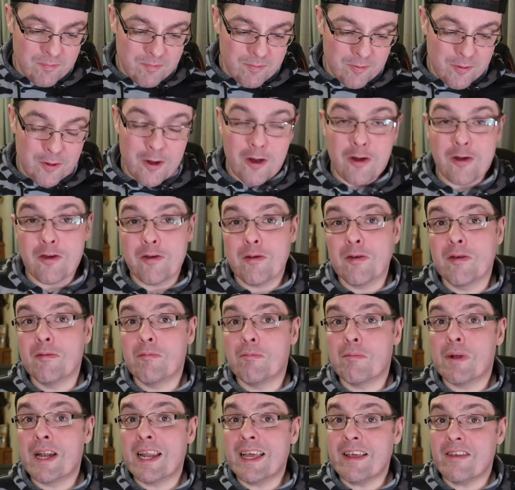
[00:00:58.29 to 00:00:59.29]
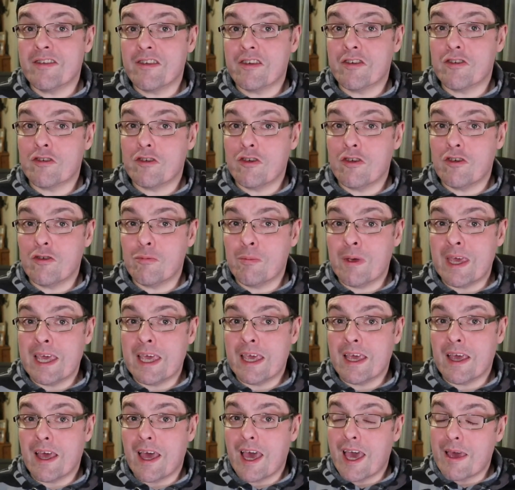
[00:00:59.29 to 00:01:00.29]
now please excuse
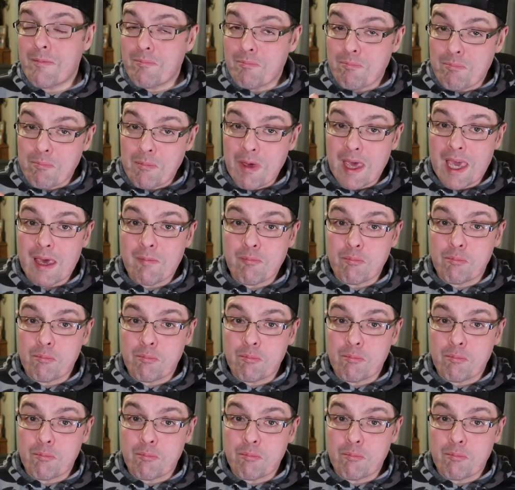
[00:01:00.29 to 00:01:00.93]
me, I may